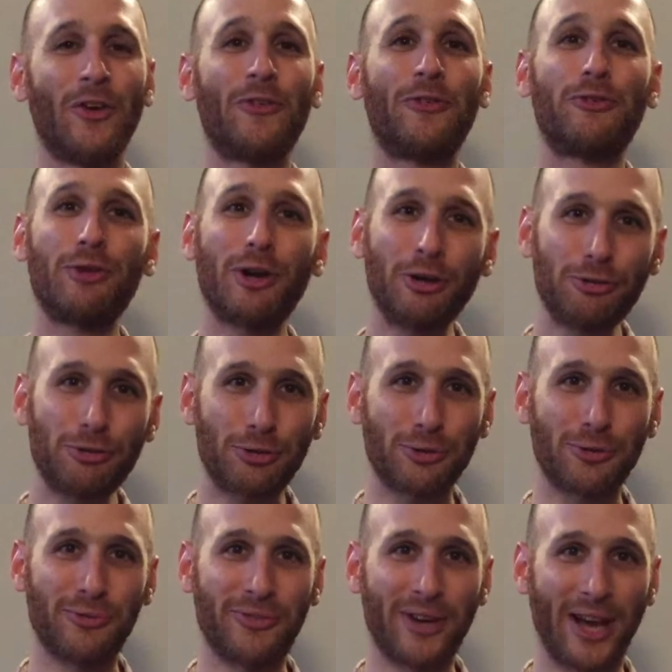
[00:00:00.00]

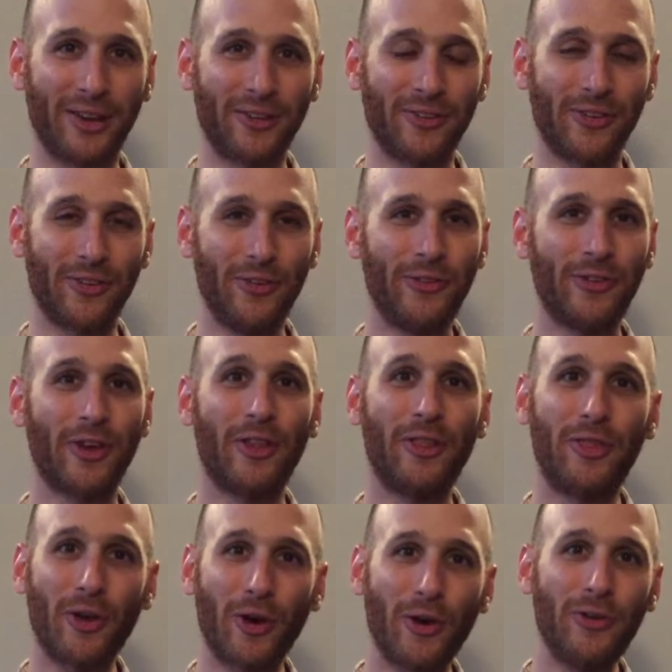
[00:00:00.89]
Structural factors
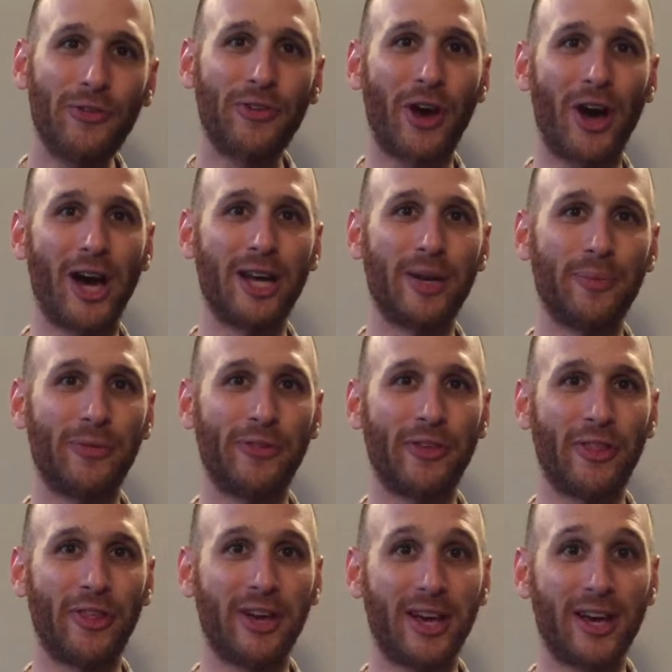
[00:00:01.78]
are those
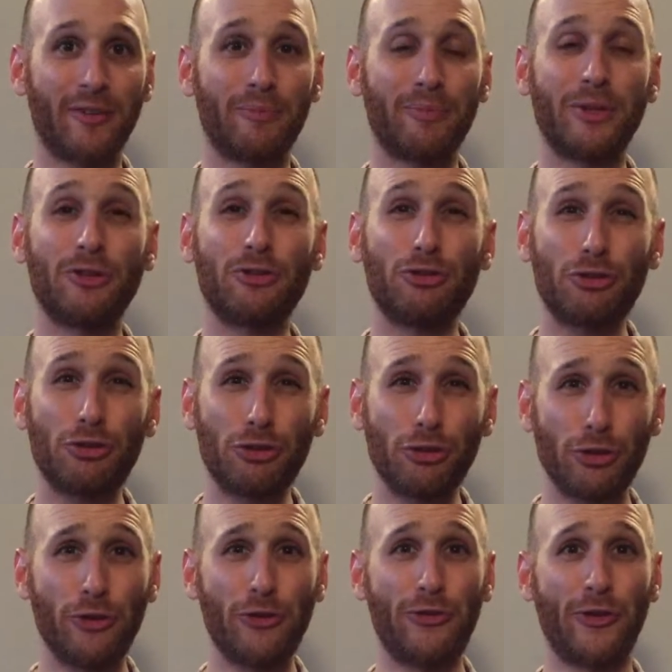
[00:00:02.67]
items that the government
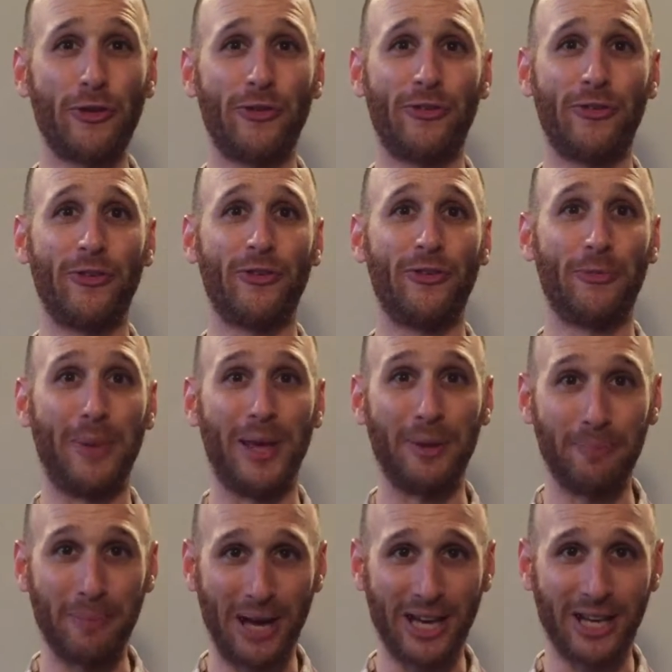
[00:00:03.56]
chooses to
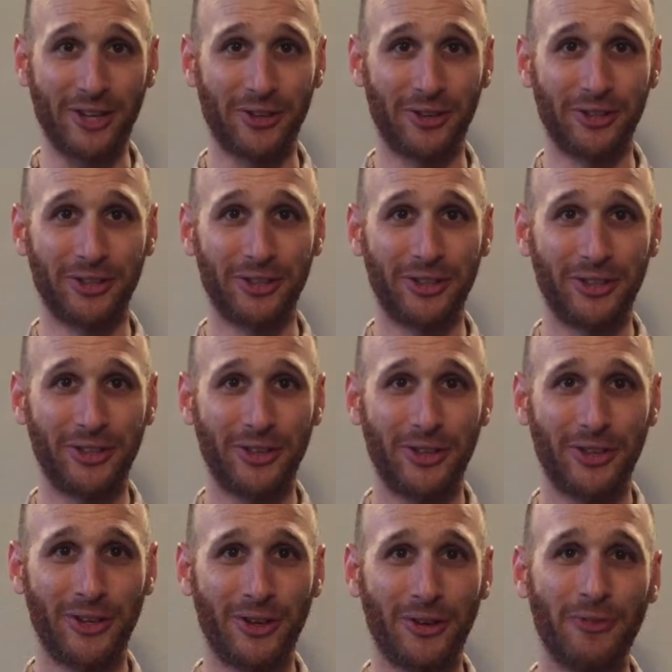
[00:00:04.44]
spend money on.
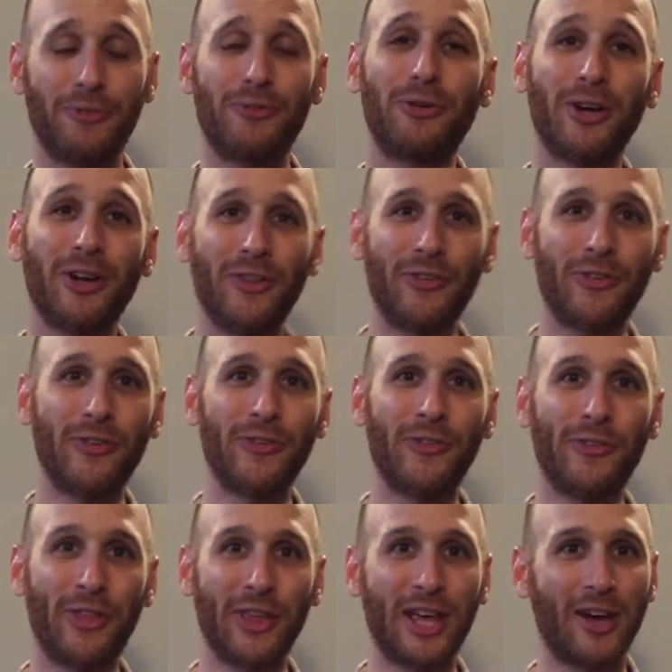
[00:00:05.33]
For
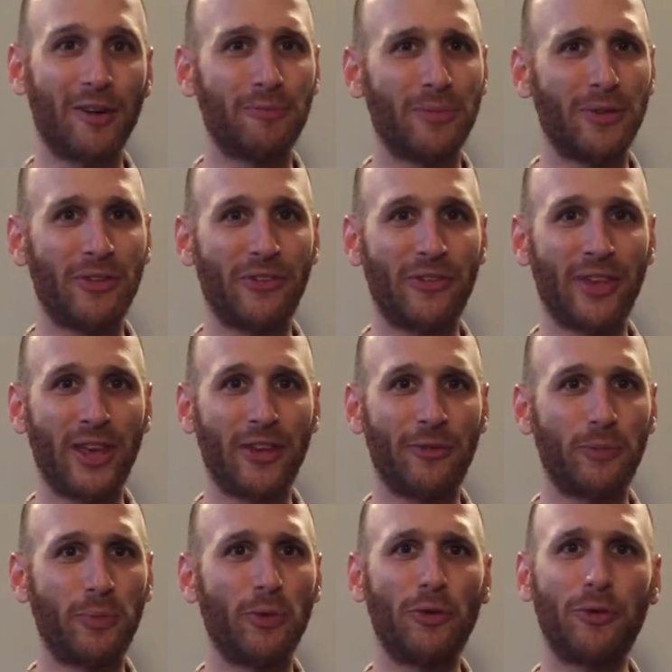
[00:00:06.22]
instance, the government
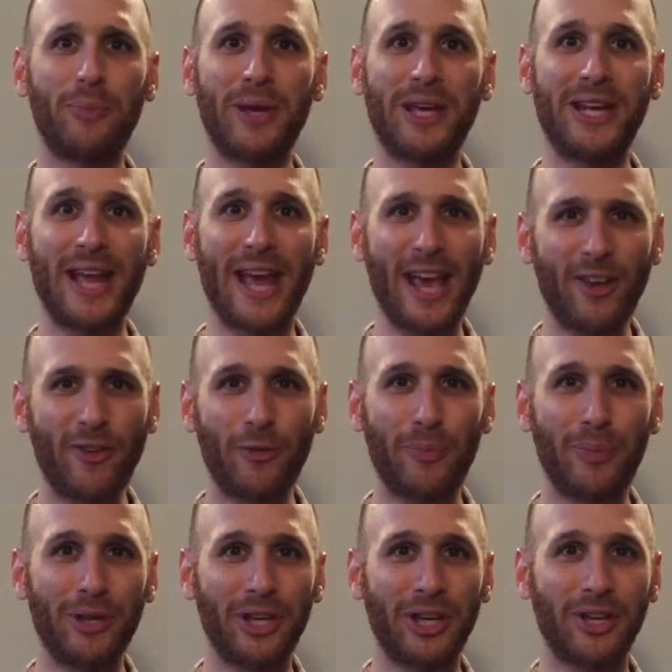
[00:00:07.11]
says we'll spend
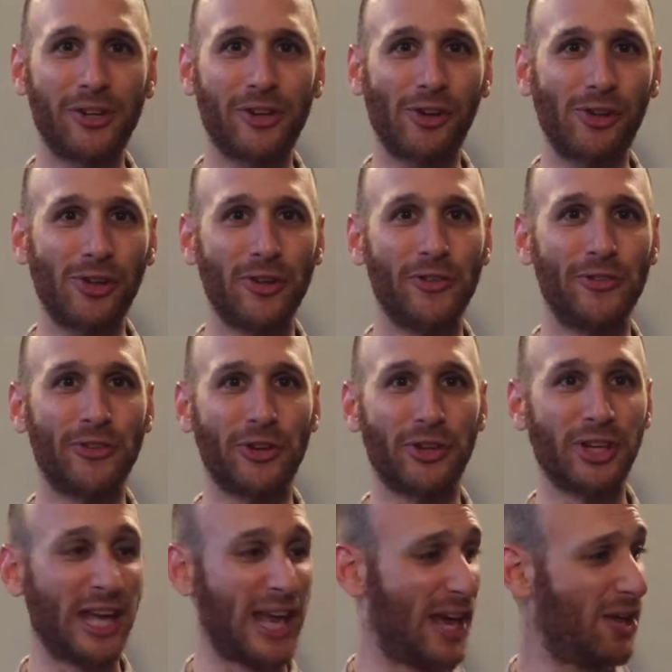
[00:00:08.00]
X billion dollars
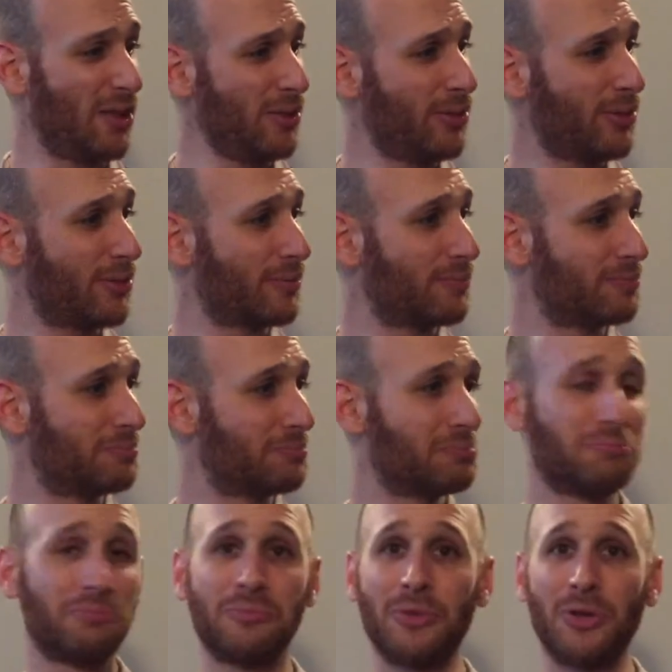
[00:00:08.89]
on health
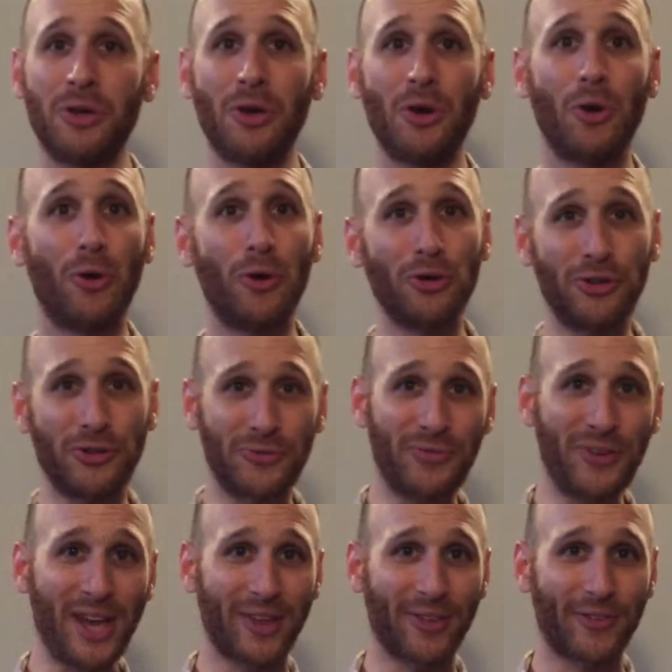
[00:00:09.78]
or
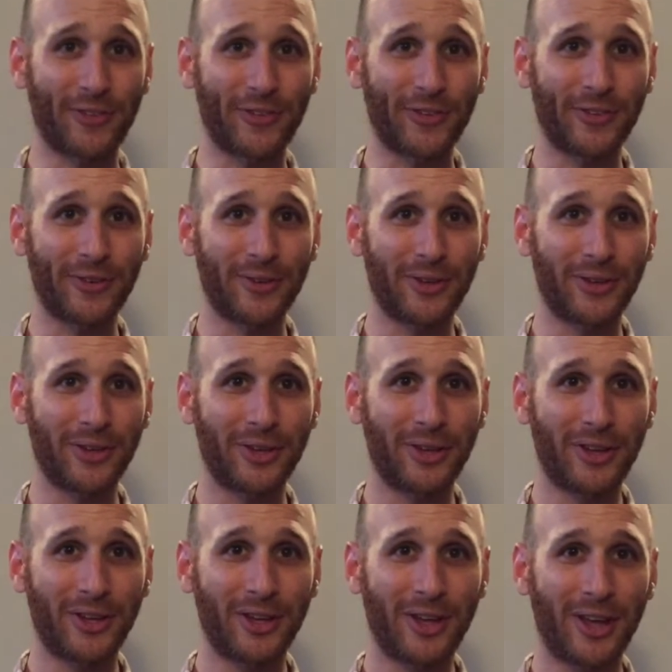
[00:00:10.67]
defence.
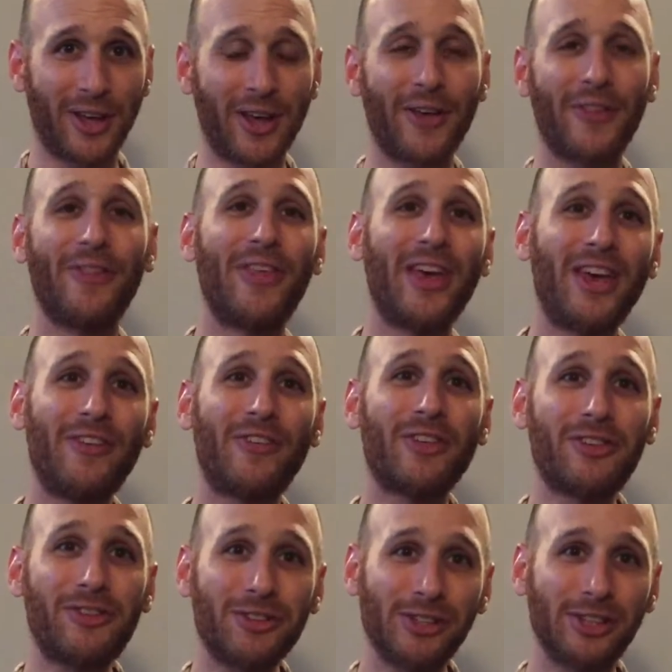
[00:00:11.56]

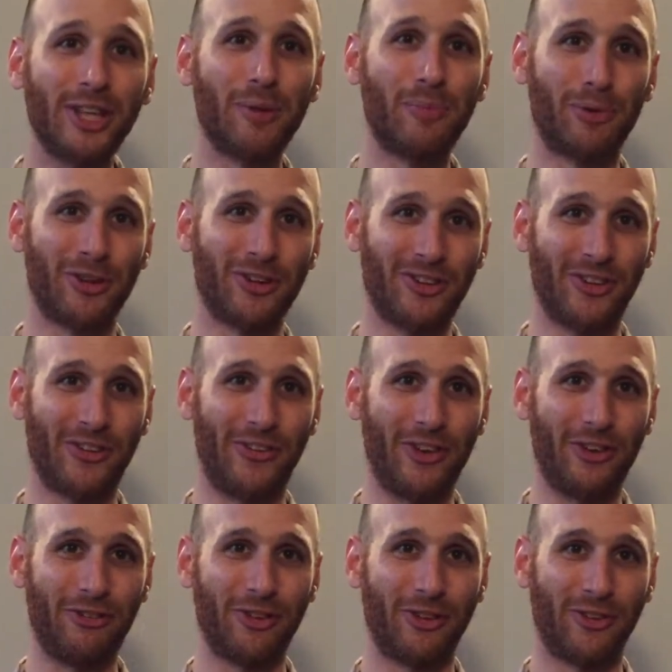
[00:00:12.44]
These are deliberate
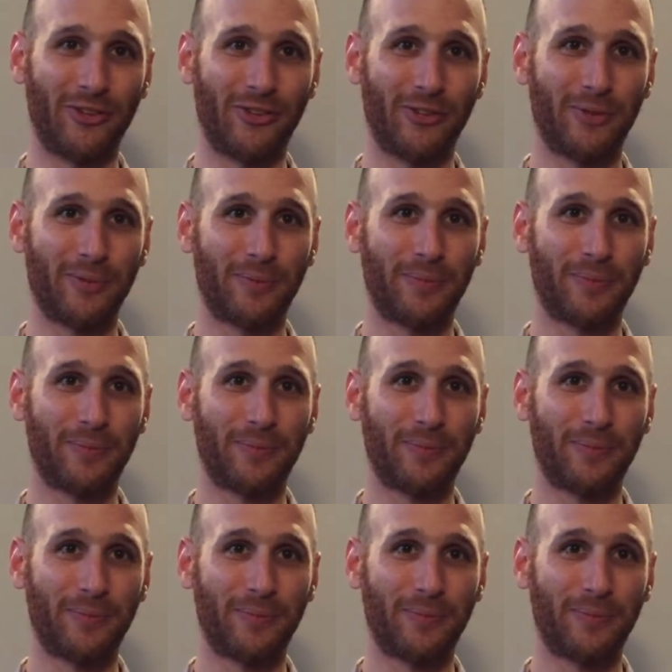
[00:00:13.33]
decisions.